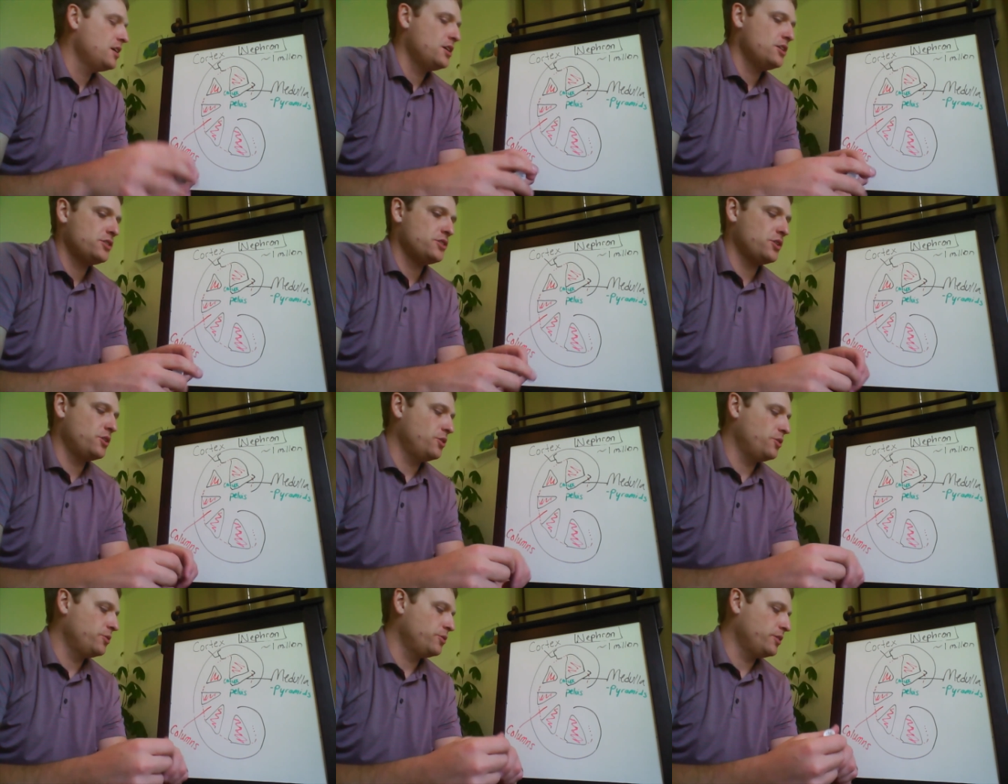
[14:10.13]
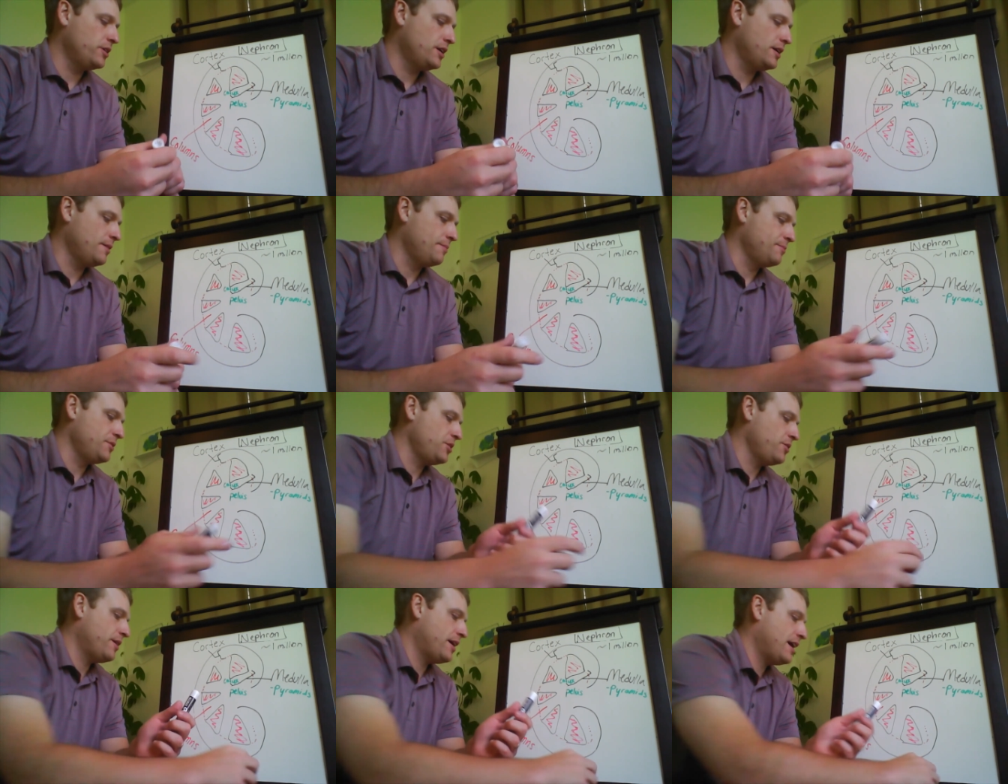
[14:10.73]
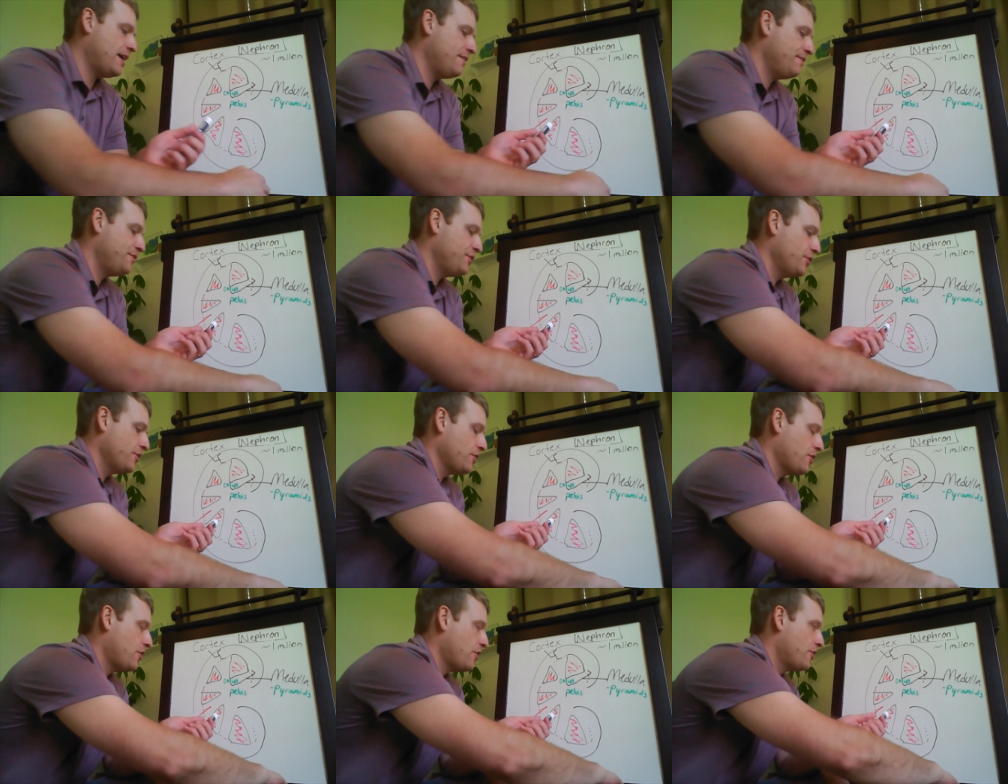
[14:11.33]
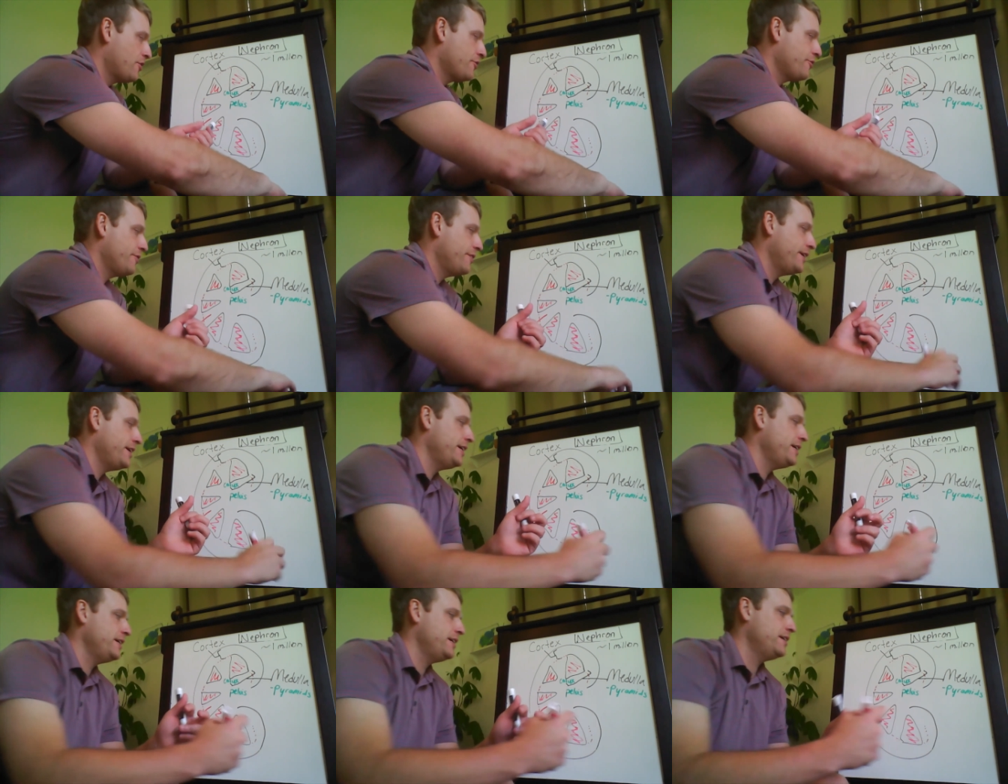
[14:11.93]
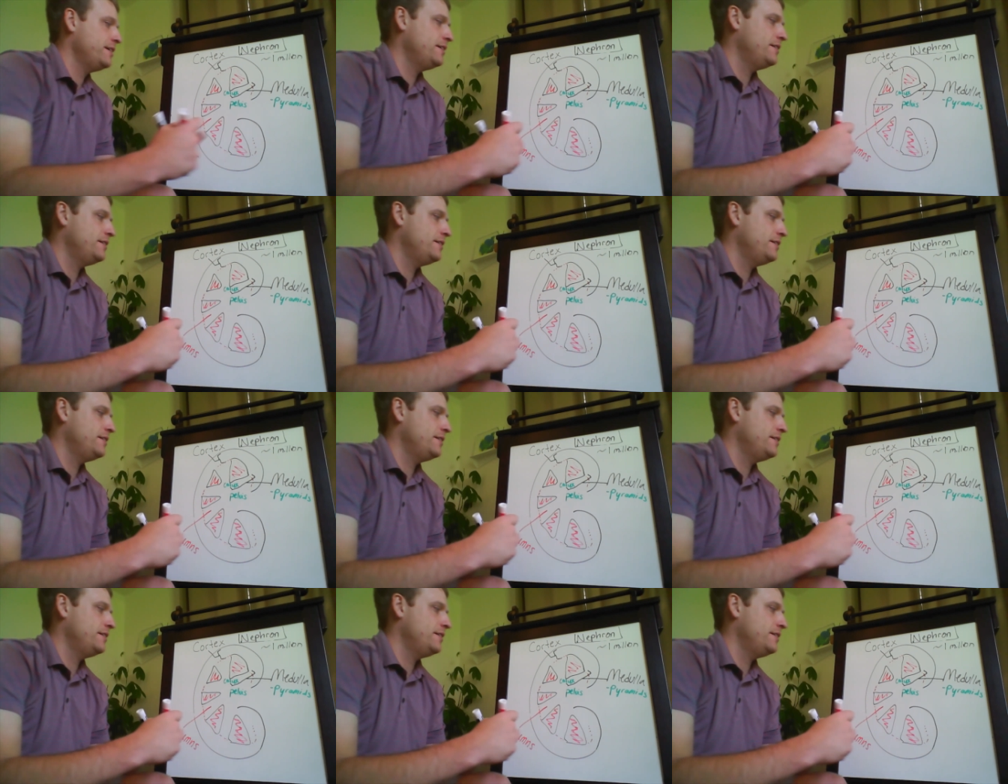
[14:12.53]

So you have your artery